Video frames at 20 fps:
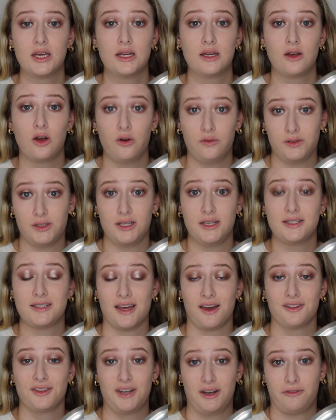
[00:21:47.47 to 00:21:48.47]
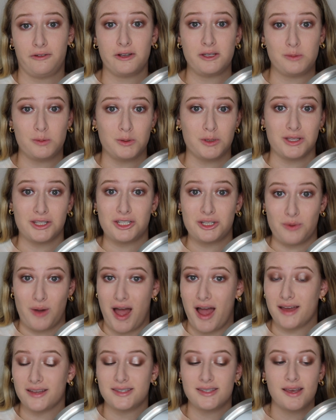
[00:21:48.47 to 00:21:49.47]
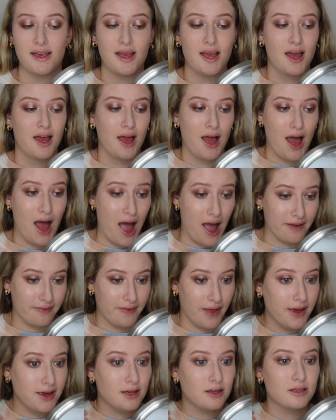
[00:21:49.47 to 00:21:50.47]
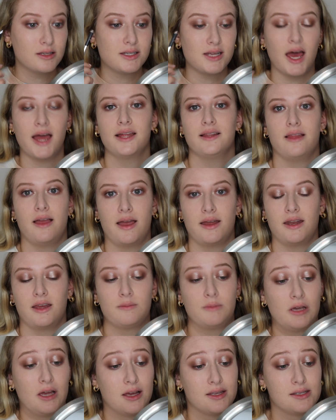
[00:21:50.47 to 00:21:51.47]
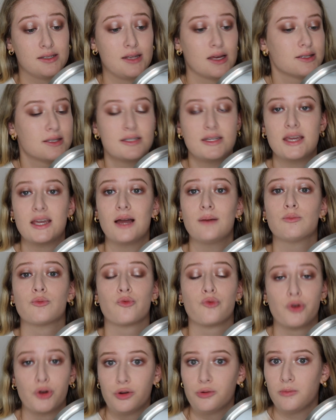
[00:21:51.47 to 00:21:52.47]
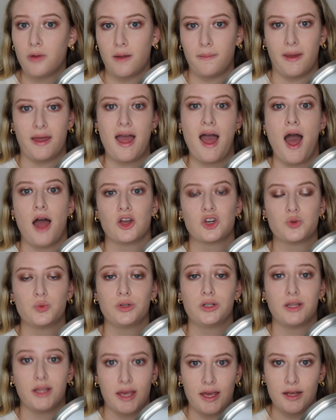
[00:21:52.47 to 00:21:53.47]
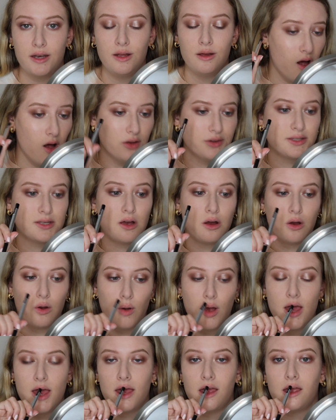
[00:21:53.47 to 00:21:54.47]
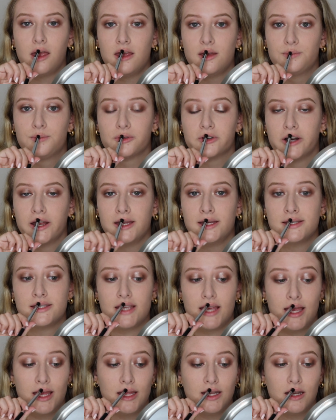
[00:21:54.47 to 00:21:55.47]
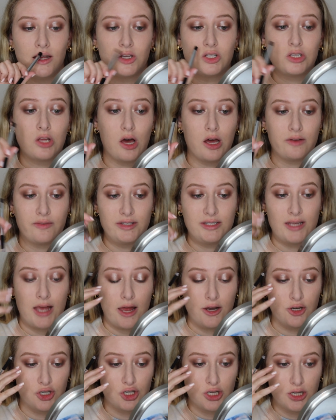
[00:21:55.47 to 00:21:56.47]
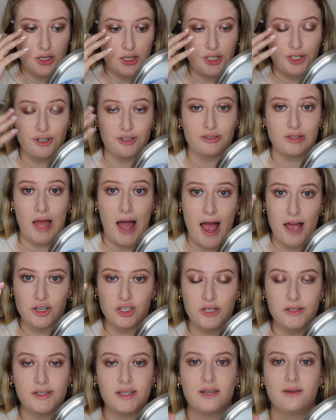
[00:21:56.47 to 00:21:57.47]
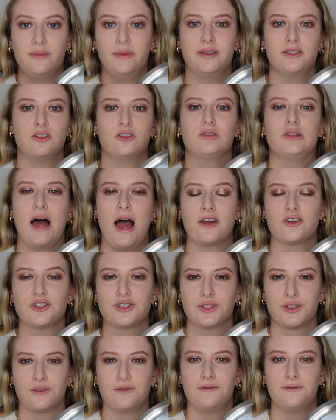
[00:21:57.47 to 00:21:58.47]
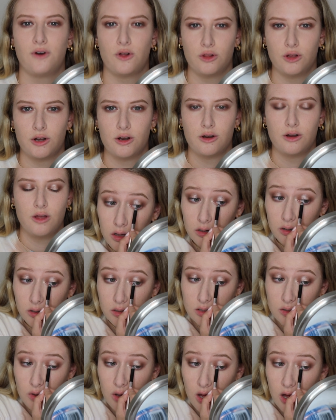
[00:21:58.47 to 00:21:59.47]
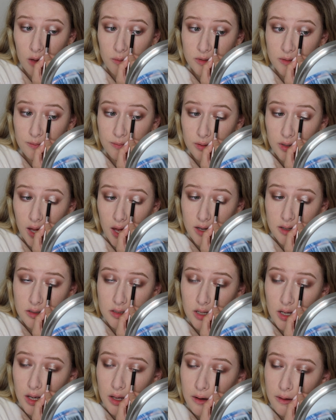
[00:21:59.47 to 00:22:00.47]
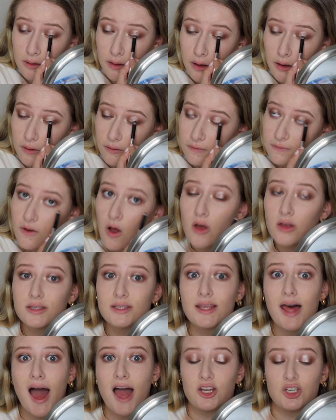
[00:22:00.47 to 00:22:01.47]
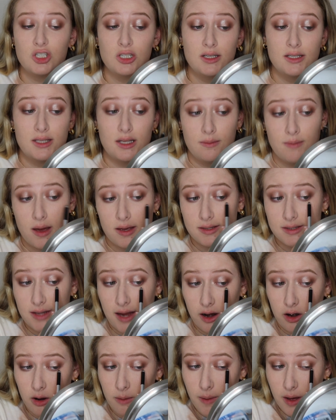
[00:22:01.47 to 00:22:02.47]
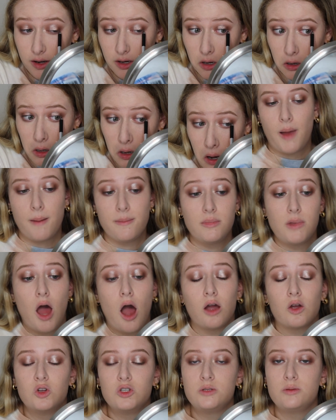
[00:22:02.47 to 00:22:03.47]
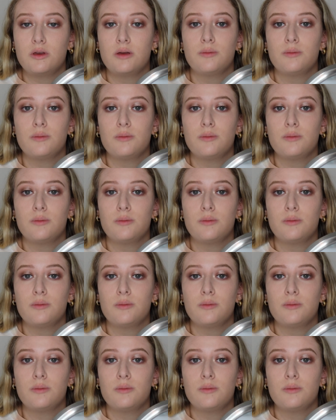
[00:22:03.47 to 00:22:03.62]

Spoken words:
hopefully, tell the difference between the two eyes. I like tight lining because it doesn't take up room on my actual lid. Also, it brings in a lot of attention to your lashes and it makes your lashes look fuller. It also helps blend in like false lashes and mascara better. I'm not going to be